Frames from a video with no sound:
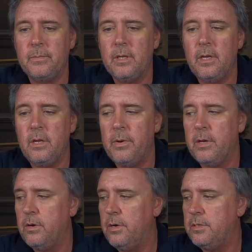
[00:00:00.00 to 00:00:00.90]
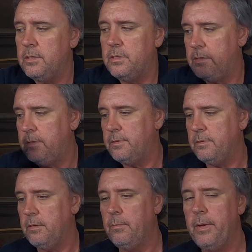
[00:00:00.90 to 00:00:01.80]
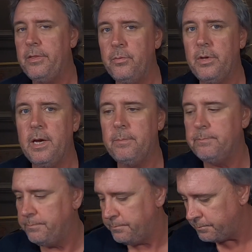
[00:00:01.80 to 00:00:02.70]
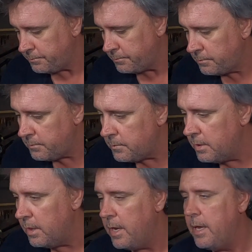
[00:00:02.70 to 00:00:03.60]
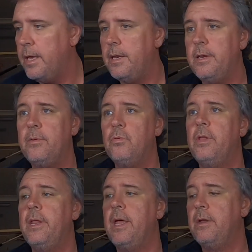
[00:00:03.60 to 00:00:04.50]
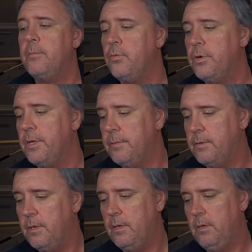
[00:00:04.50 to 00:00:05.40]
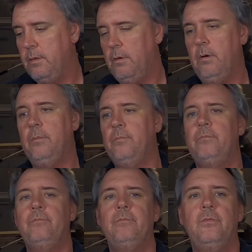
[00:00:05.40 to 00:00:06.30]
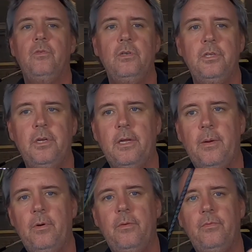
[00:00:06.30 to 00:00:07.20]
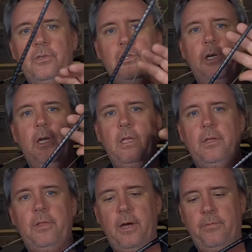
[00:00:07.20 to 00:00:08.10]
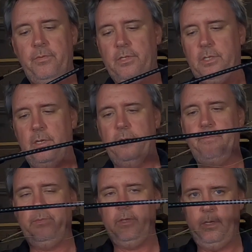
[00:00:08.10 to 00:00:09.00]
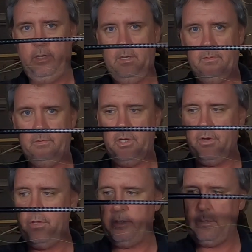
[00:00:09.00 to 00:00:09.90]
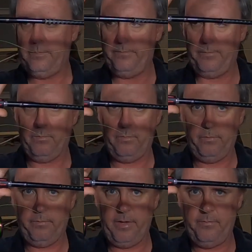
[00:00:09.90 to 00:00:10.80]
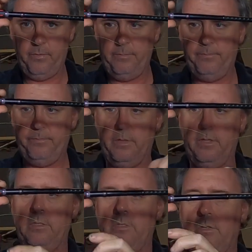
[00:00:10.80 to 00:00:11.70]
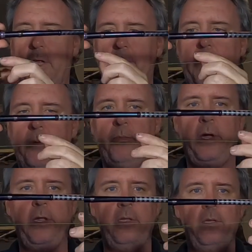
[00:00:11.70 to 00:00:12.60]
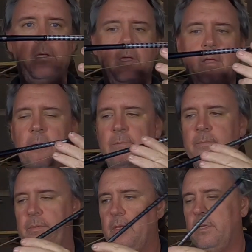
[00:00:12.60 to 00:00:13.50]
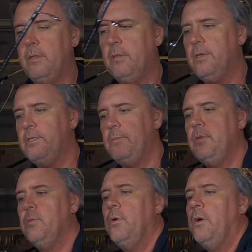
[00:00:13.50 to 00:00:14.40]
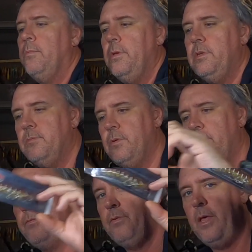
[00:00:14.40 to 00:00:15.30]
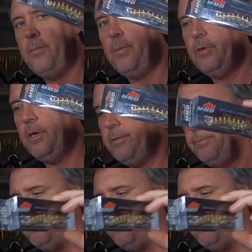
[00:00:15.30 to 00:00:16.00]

Anyway, guys, I'm about to rig up and then we'll head out in the morning. Oh, before I turn the camera off, I'll just show you the outfit. So, Zodius with a Vanford. This has got 8 pound braid. This would be the one I'll be using probably for the MMD.